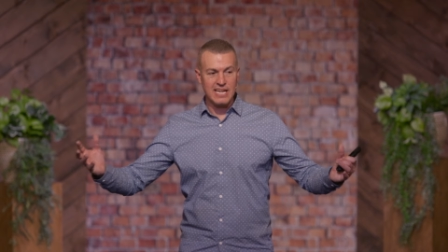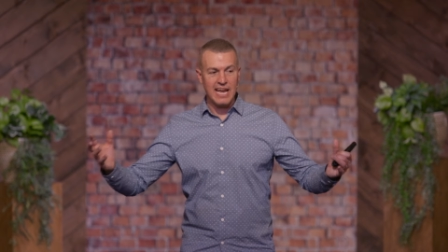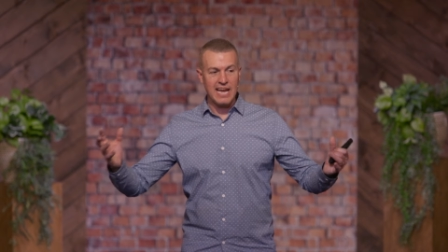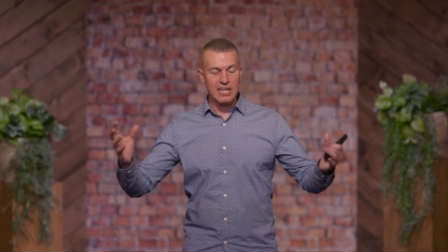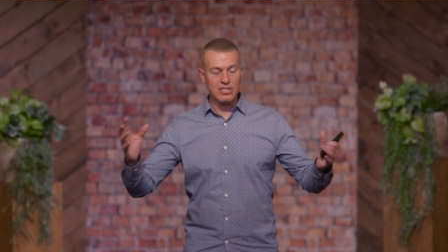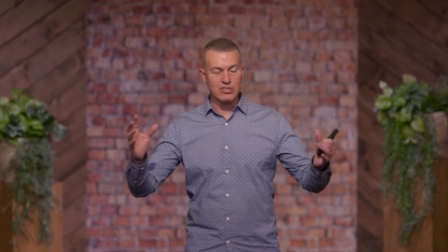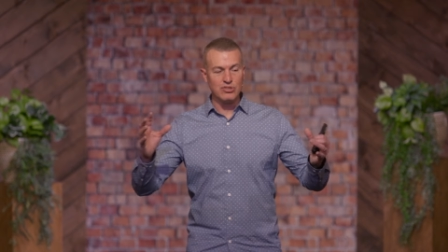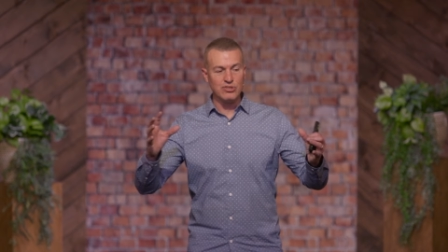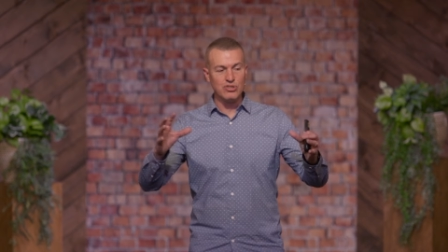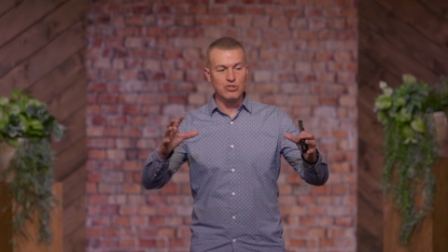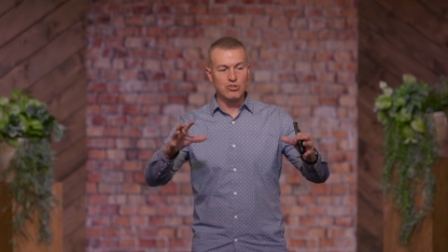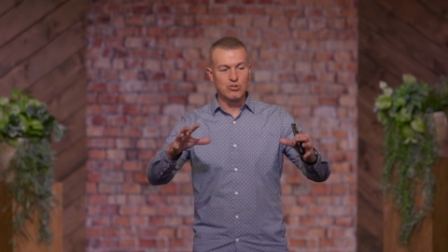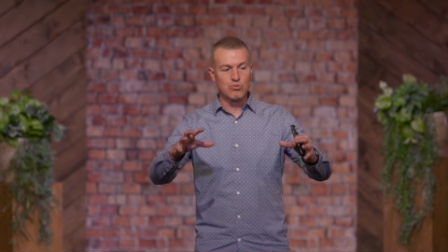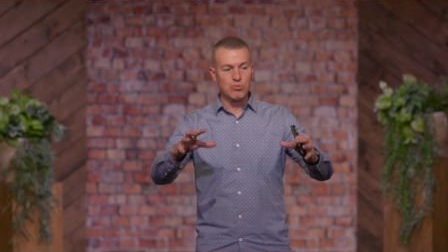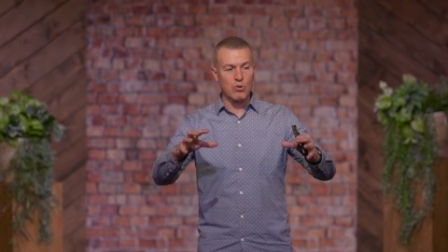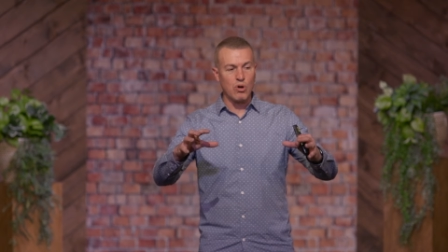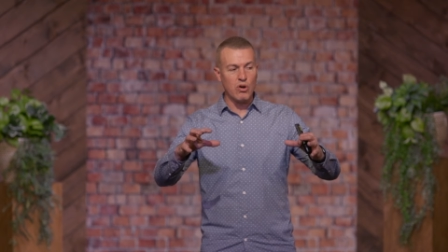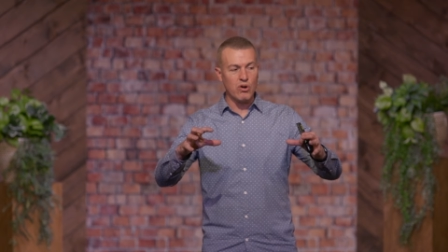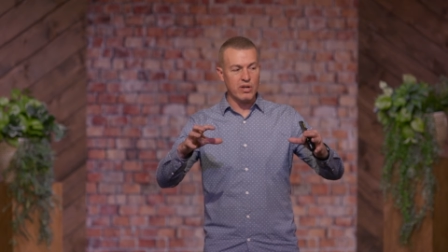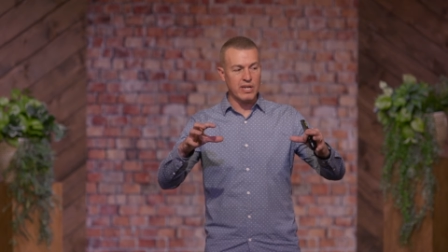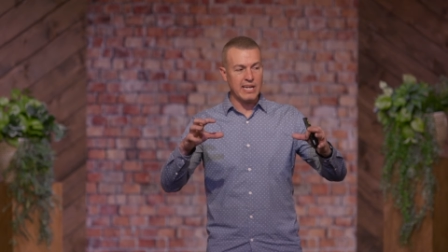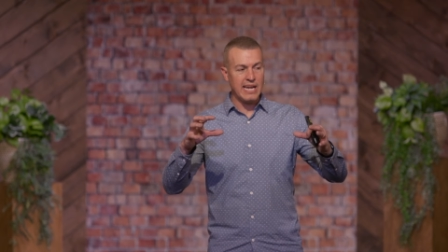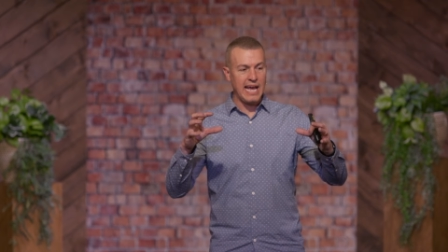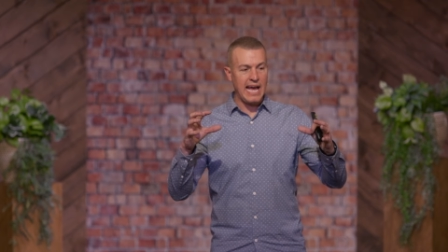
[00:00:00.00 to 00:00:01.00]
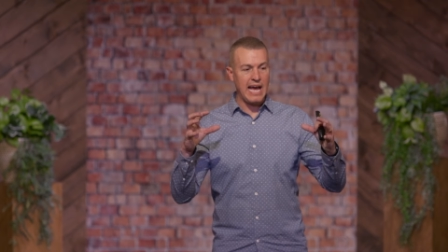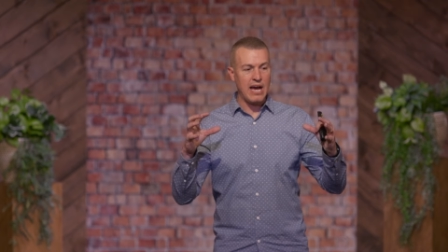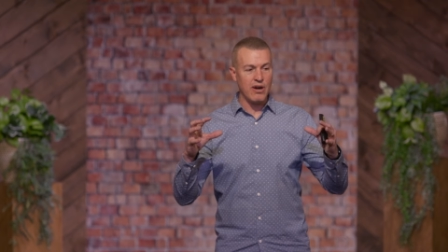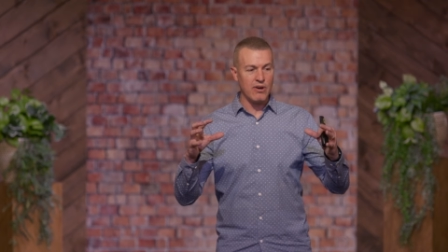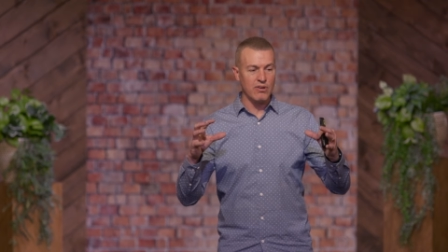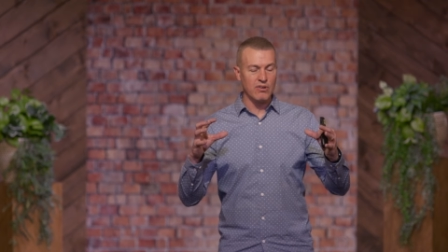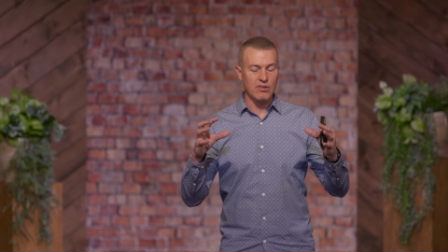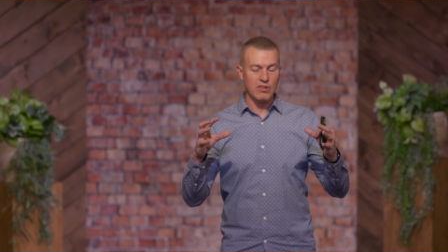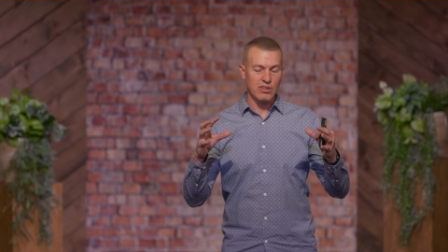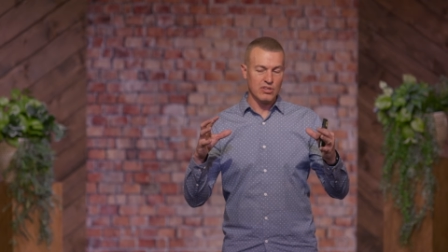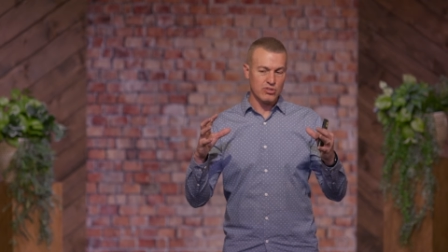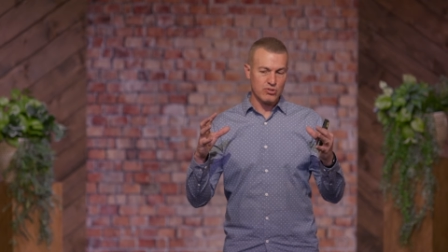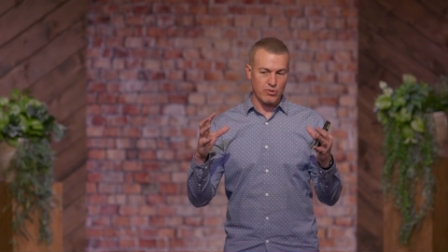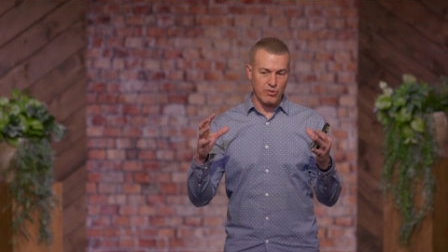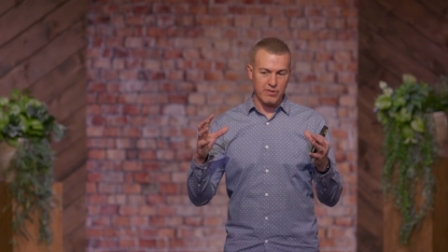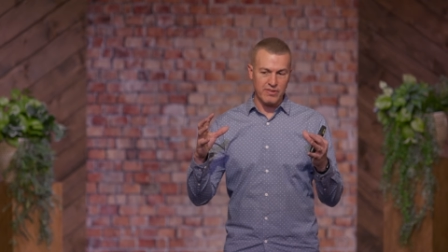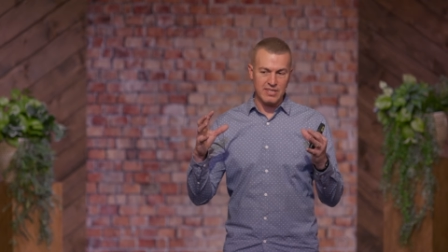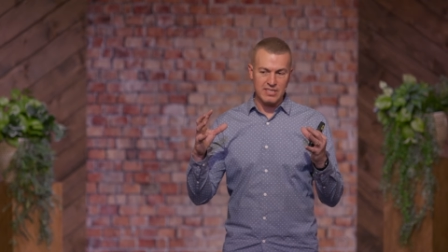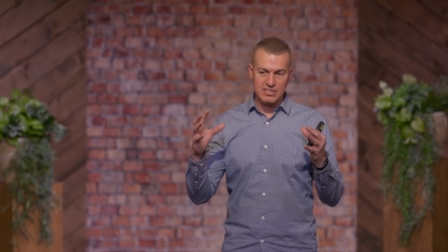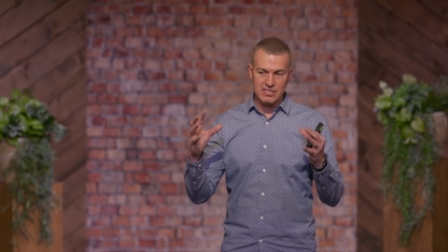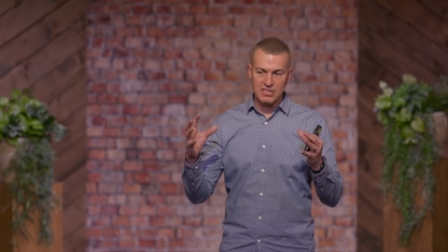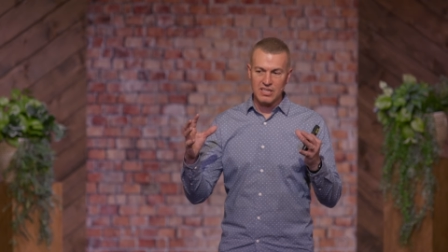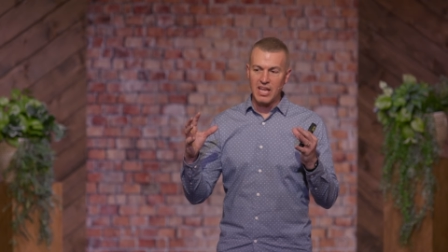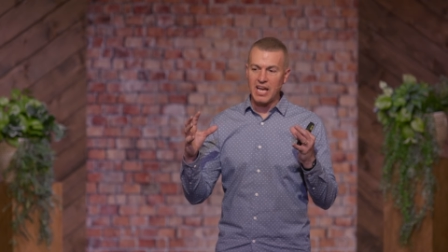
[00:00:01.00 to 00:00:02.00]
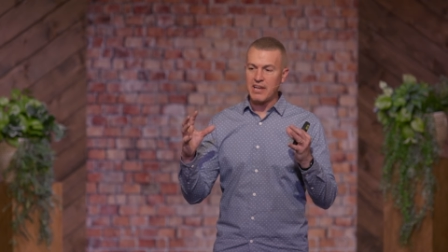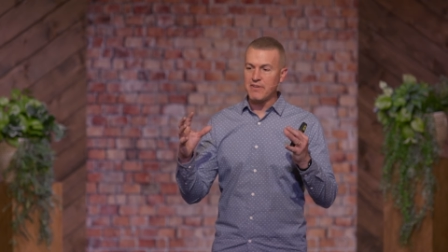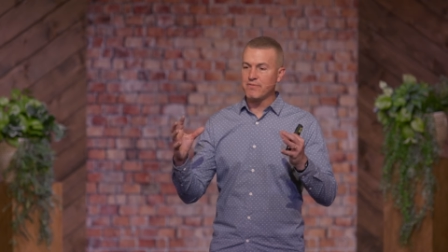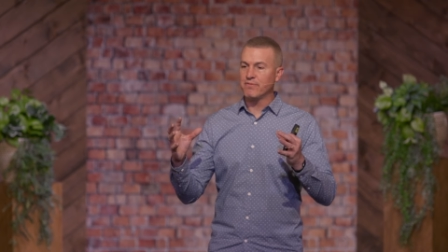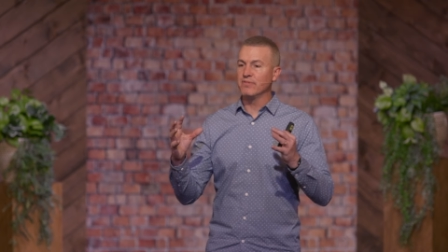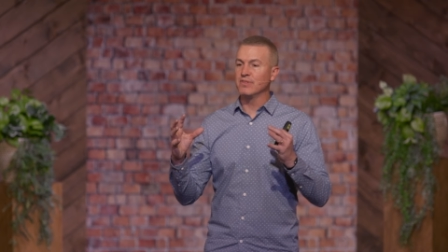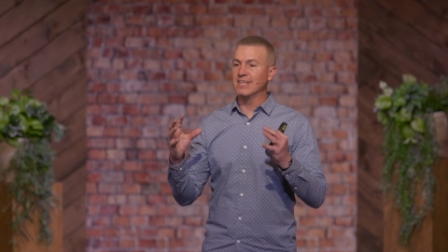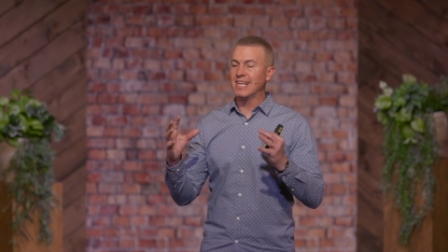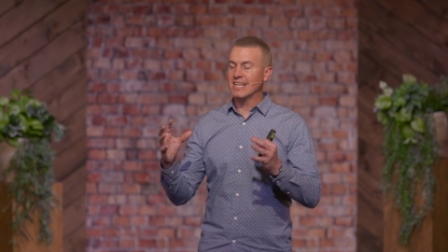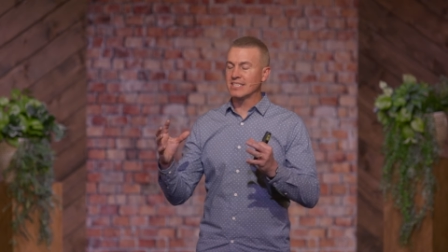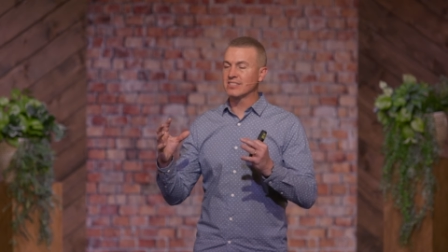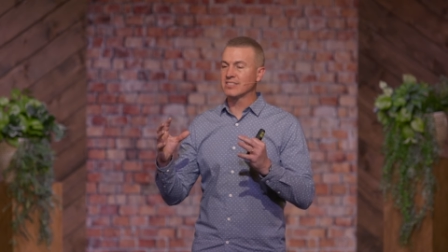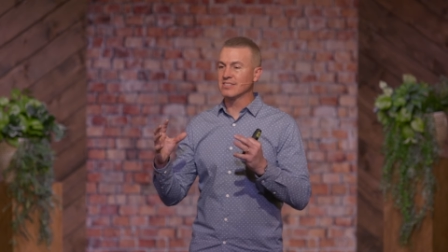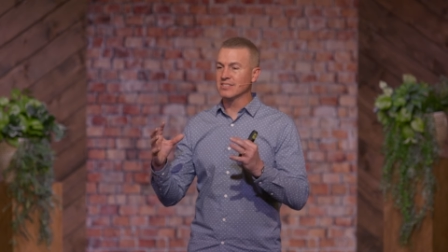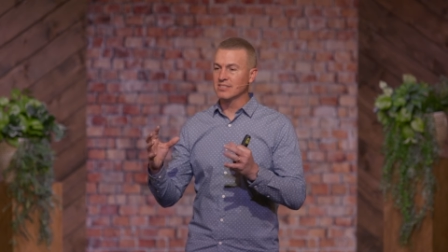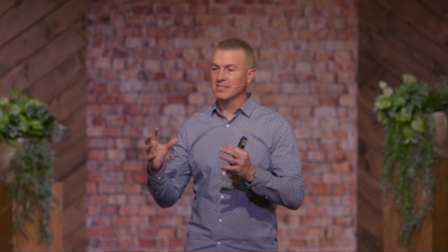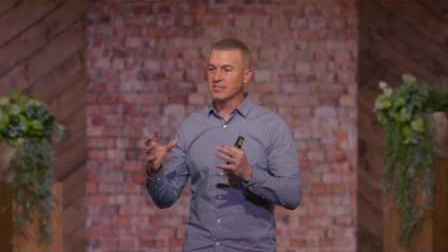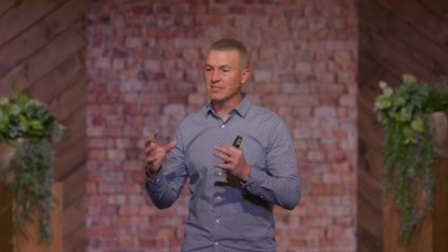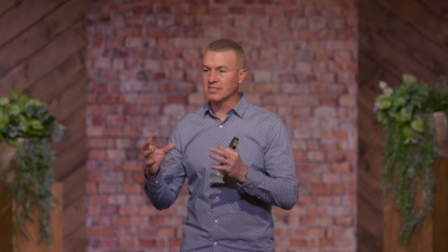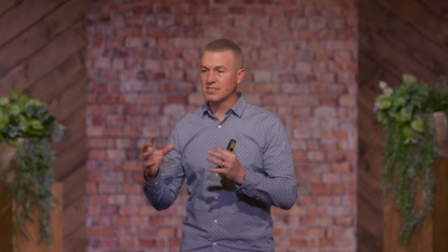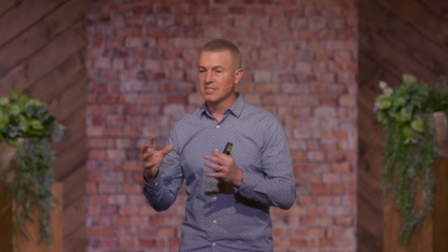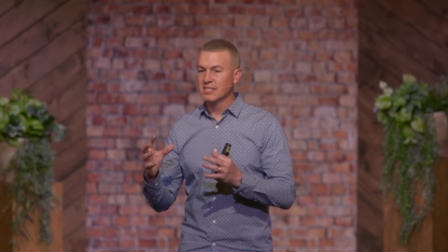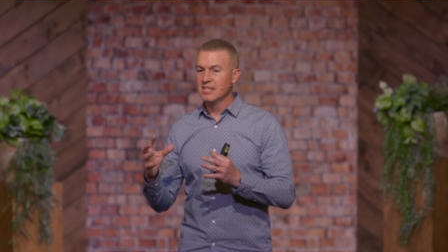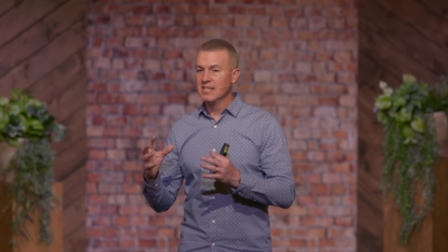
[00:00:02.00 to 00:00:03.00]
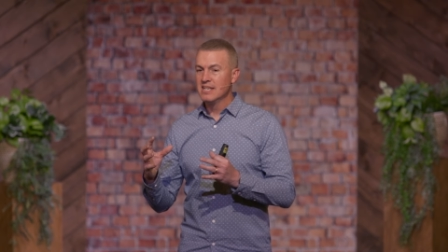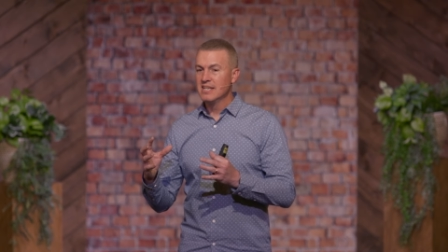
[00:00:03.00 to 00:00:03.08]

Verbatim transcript: actually drawing out sort of these life lessons